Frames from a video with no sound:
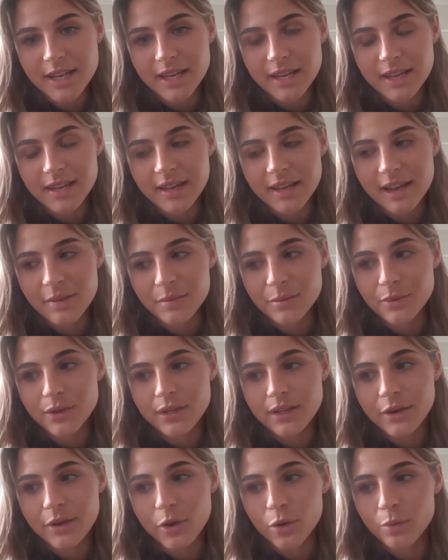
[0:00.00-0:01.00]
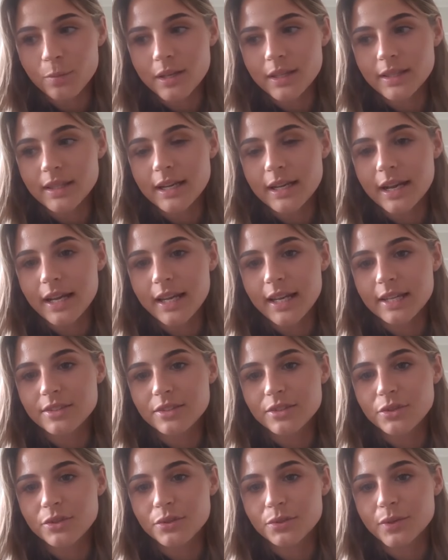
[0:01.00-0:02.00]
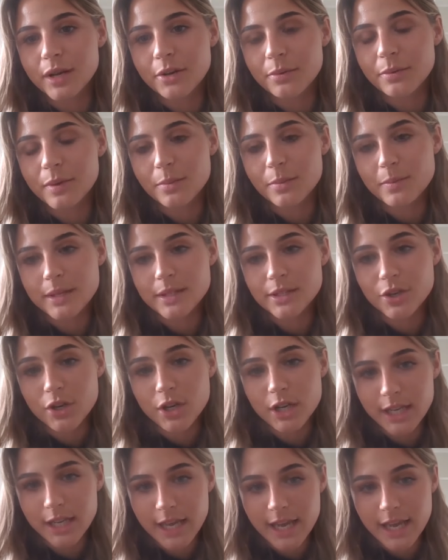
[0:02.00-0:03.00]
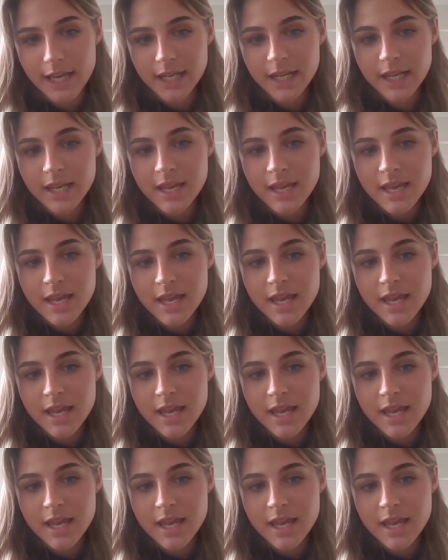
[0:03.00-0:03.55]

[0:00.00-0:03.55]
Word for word: Uh, I'm really hoping that I get to write about Bitcoin again,